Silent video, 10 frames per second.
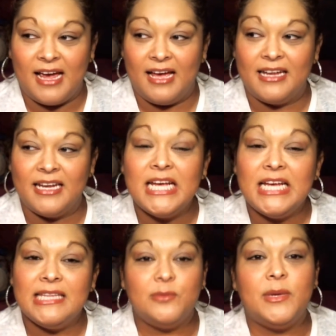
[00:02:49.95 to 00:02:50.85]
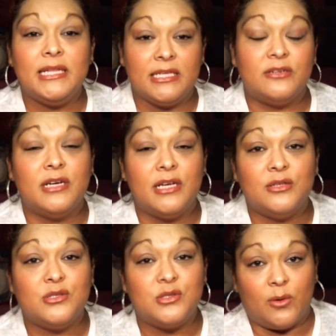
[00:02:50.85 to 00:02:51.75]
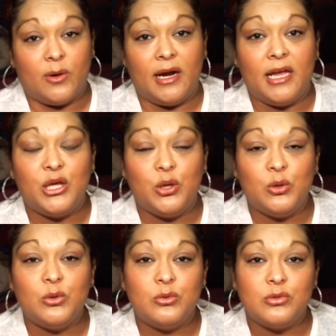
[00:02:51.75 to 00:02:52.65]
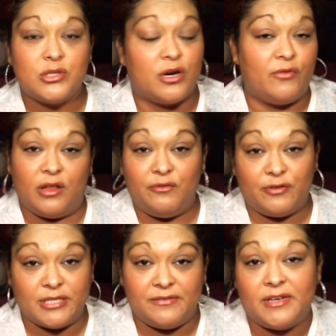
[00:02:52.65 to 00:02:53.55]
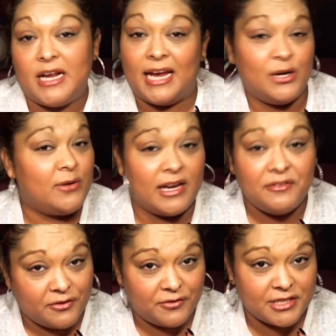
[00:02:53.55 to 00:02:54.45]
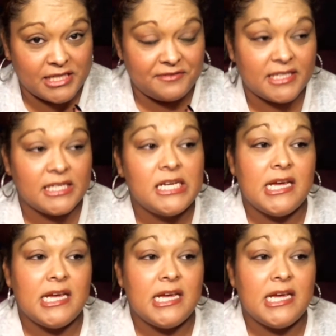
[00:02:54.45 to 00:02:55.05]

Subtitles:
And little by little in the story, you start falling for David. I know I fell for David.